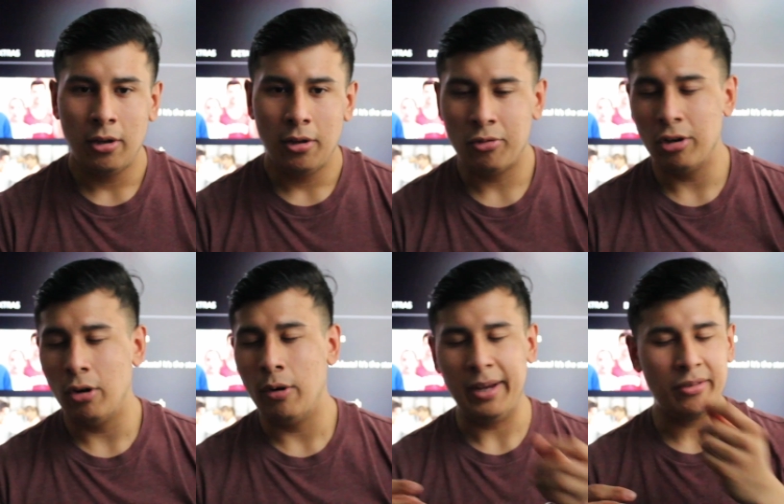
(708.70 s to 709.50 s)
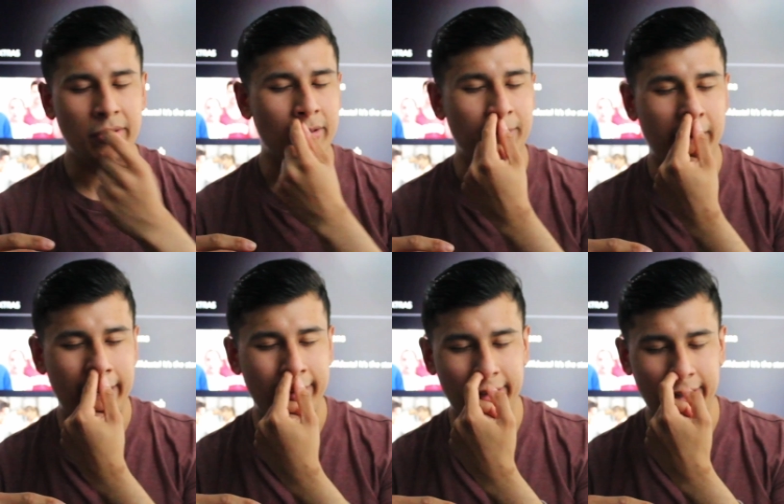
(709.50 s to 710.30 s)
so amazing
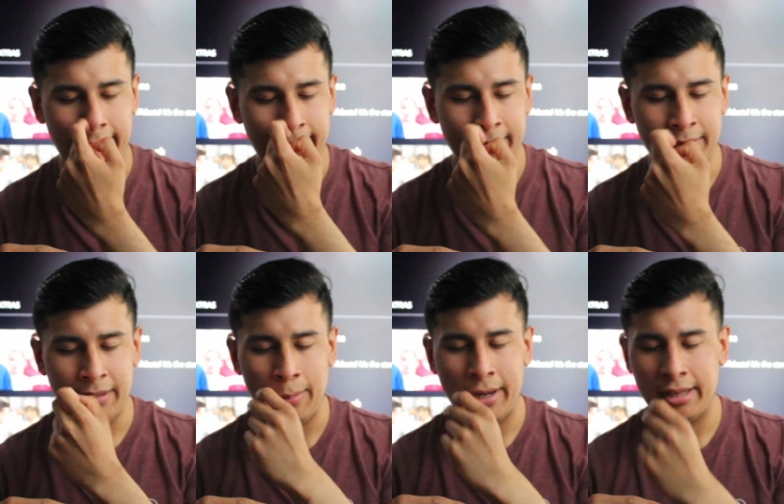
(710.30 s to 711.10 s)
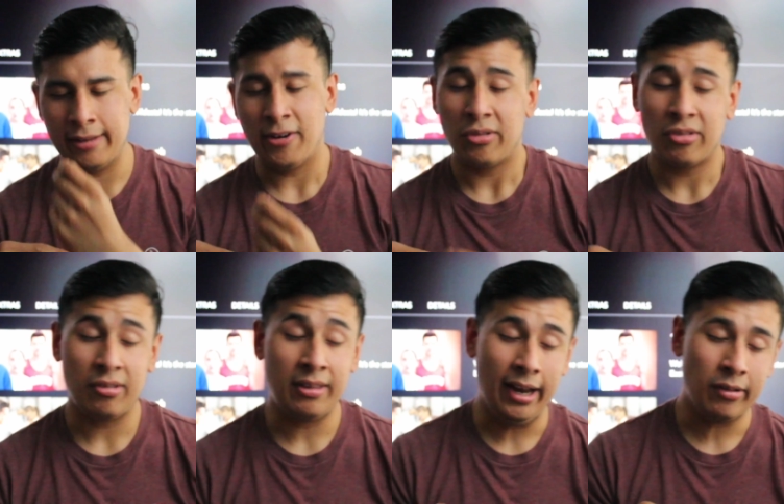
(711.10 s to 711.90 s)
surprise, and then we get the first
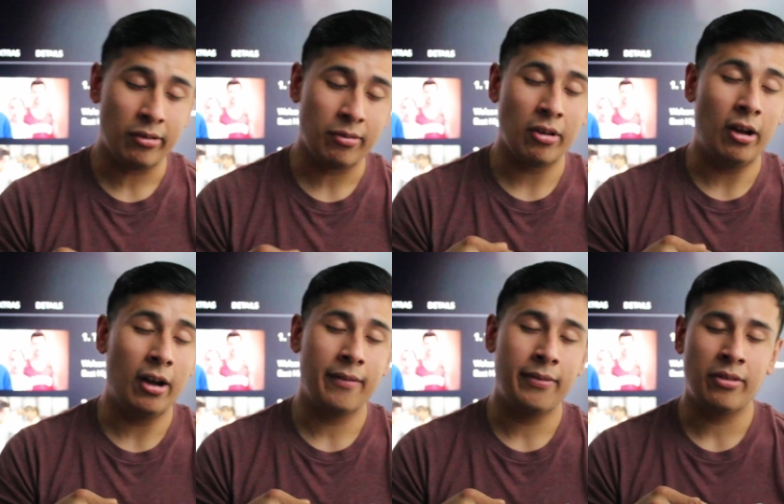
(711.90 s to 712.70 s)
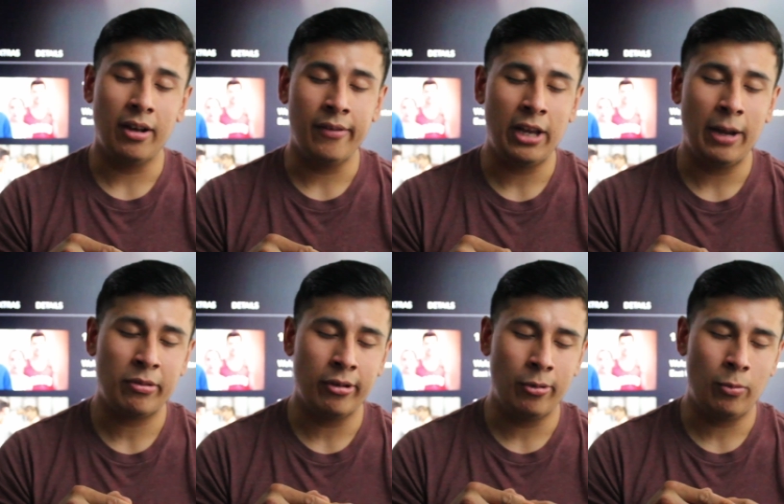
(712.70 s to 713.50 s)
dance song of this of the
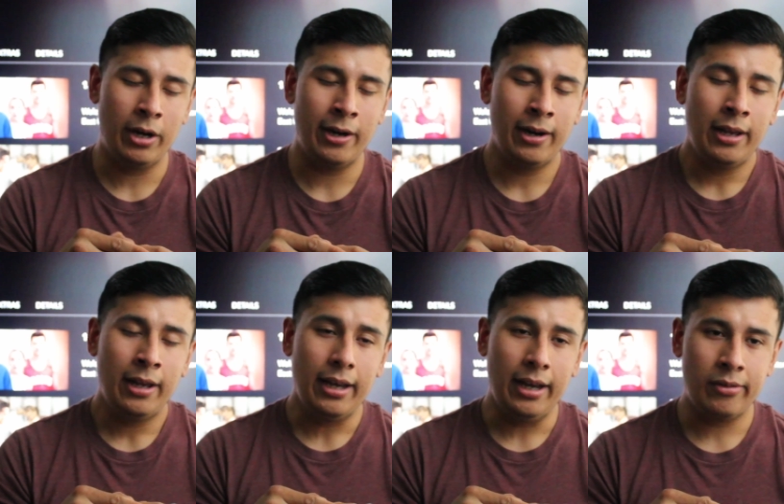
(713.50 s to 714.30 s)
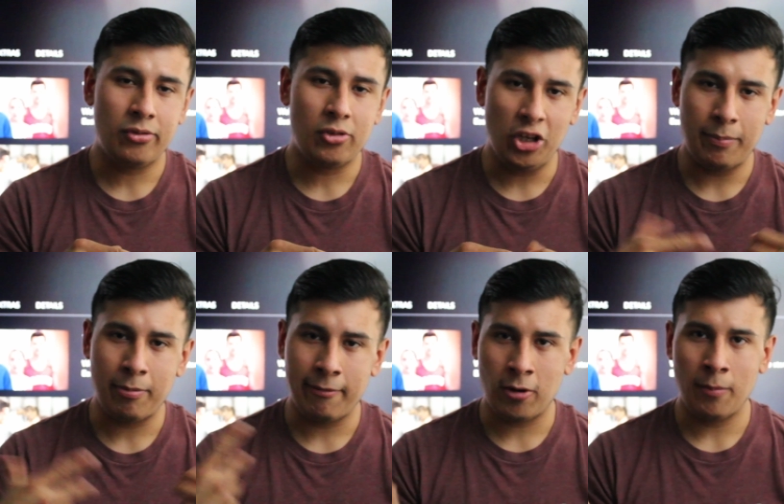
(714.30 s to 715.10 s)
episode, where it's Gina
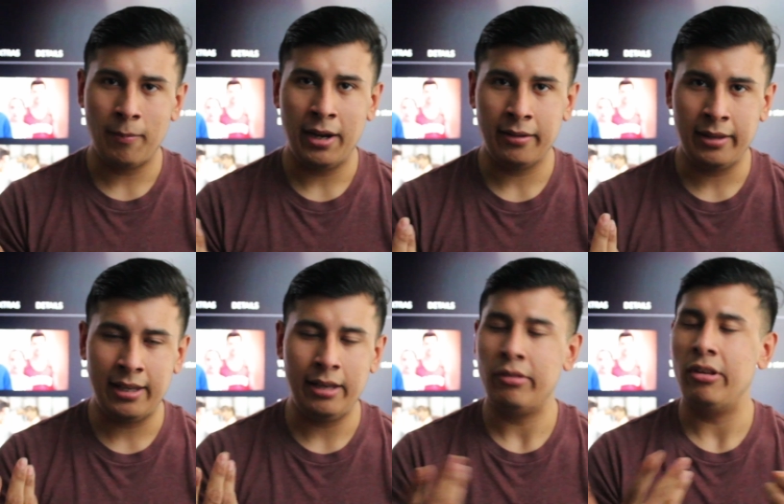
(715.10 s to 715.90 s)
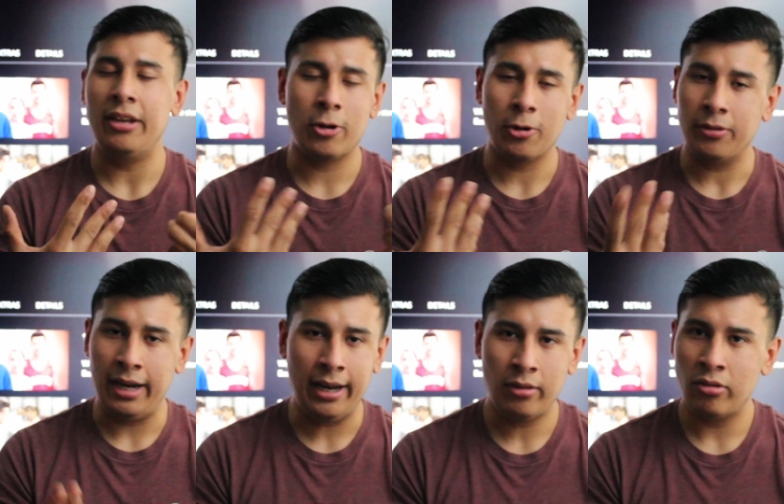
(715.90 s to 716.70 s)
performing the Quinceañero
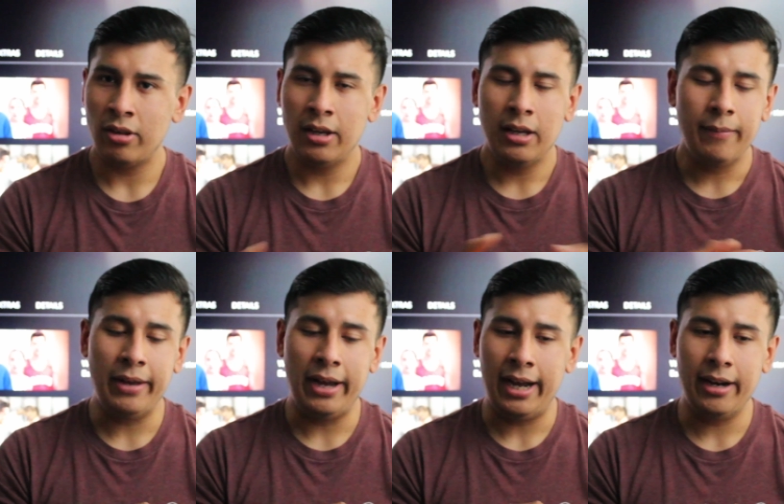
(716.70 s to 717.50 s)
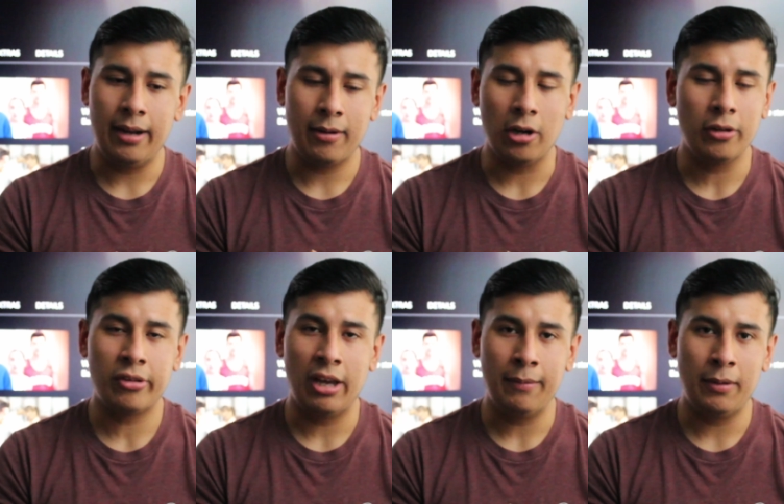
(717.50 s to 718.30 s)
dance that um, Carlos
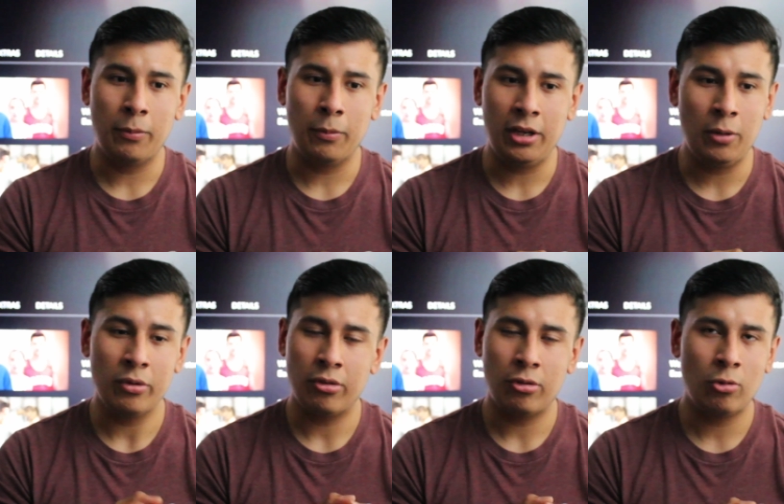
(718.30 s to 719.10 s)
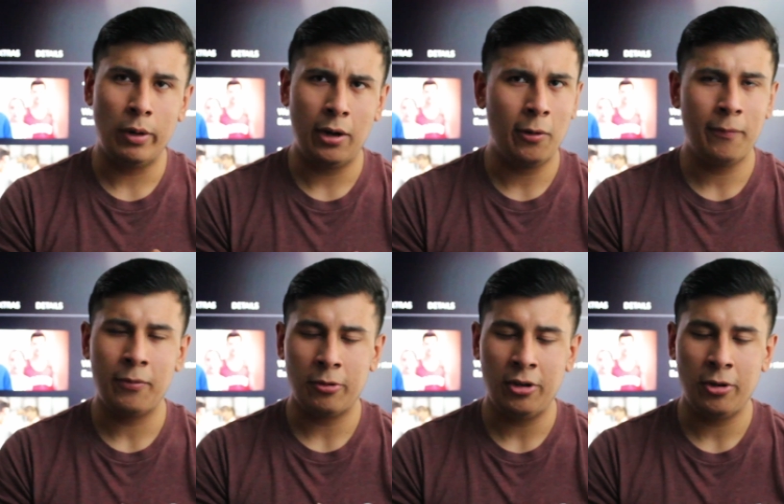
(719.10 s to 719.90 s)
came up with when he was twelve, thirteen